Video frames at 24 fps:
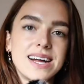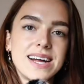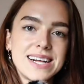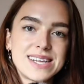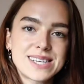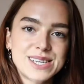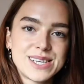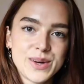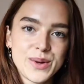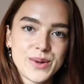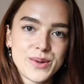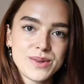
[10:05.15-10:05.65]

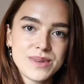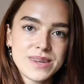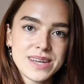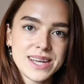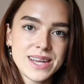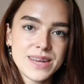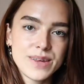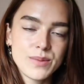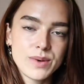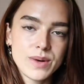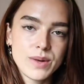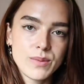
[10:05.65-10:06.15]
It's
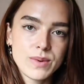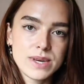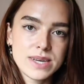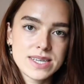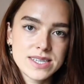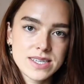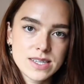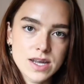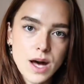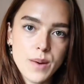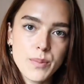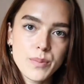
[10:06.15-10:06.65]
only when we
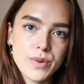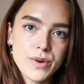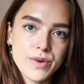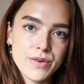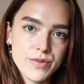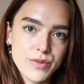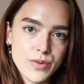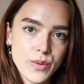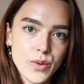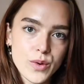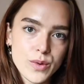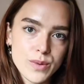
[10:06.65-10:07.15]
stop
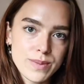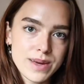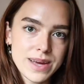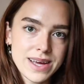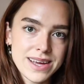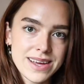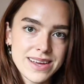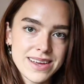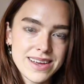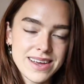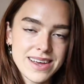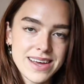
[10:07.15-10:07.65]

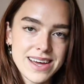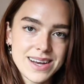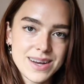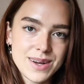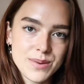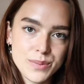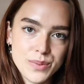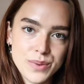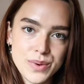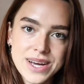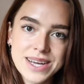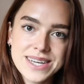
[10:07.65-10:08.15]
performing and
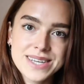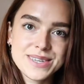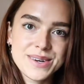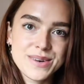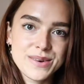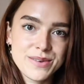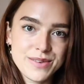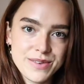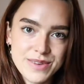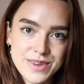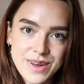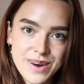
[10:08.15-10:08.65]
embrace
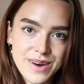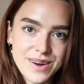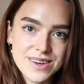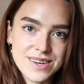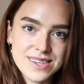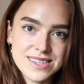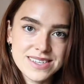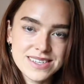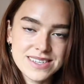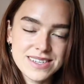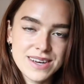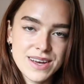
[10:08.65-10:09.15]
our
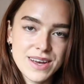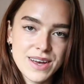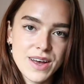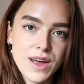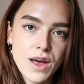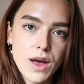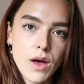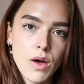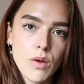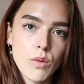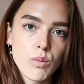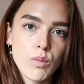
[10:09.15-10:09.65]
flaws,
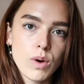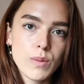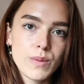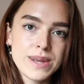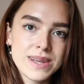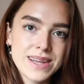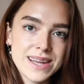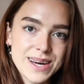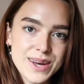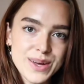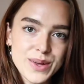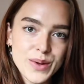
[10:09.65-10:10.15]
when
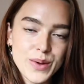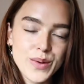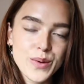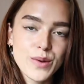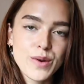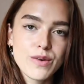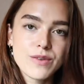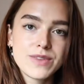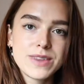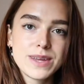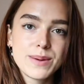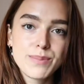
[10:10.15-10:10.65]
we let
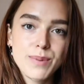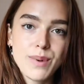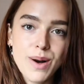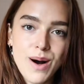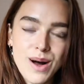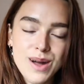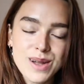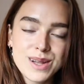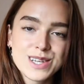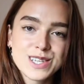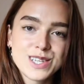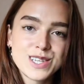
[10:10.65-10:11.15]
go of the
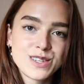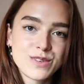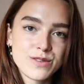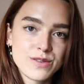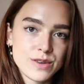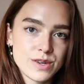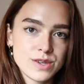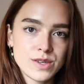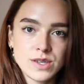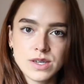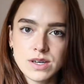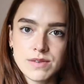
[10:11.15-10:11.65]
polished
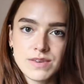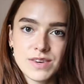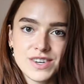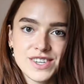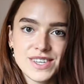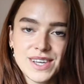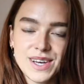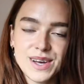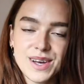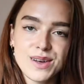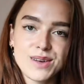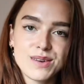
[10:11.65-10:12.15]
version of
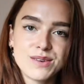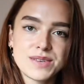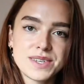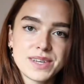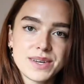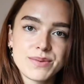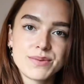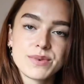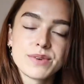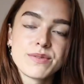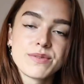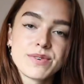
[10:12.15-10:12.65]
ourselves
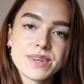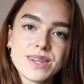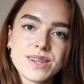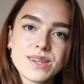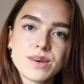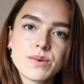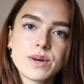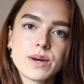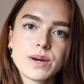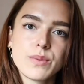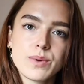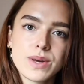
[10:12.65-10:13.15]
and reveal
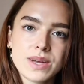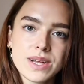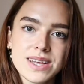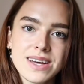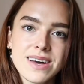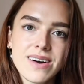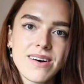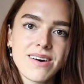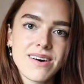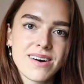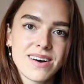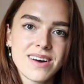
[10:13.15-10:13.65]
who we
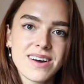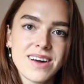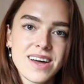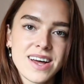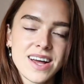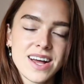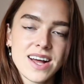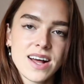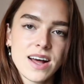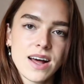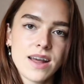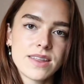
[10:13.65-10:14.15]
really are,
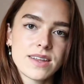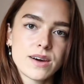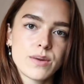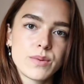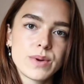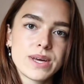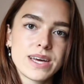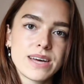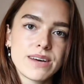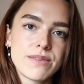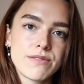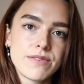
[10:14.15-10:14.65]
that
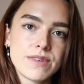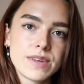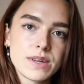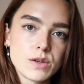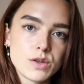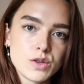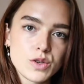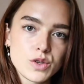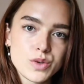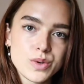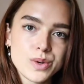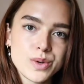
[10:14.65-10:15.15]
we can
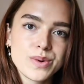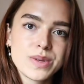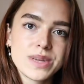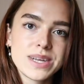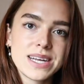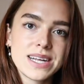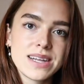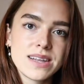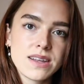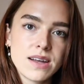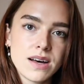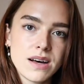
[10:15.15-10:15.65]
feel
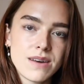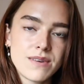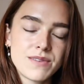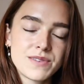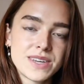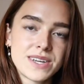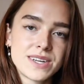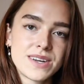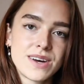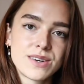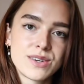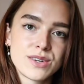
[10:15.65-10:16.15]
truly
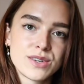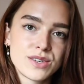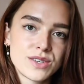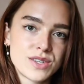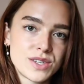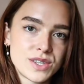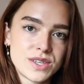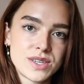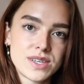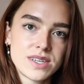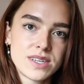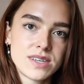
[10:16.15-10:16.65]
loved and
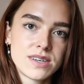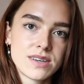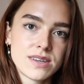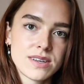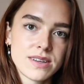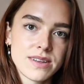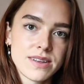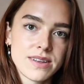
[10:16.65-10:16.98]
understood.